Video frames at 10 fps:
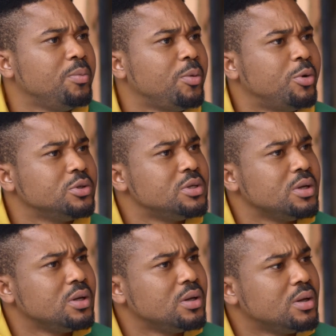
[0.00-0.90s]
Oh,
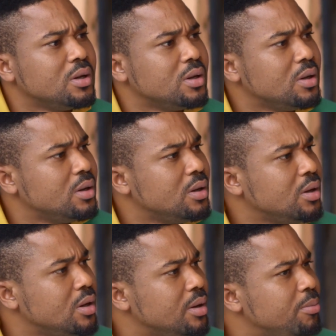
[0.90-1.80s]

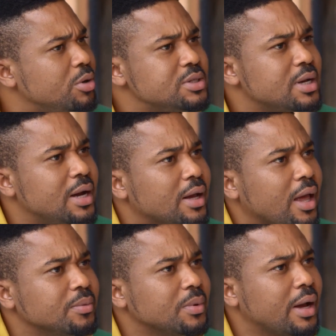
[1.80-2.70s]
but
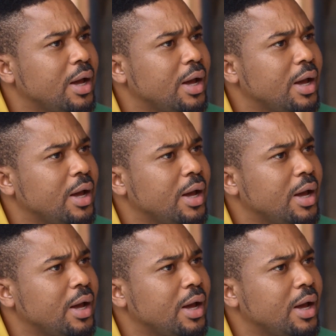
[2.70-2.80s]
sir,